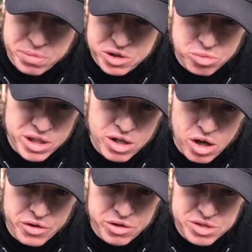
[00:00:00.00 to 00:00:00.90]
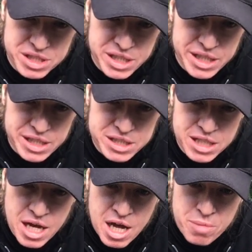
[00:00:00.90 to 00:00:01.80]
between all those needs,
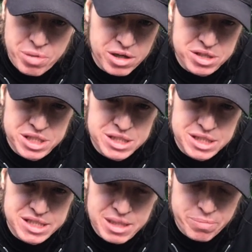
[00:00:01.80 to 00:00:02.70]
Parsons is the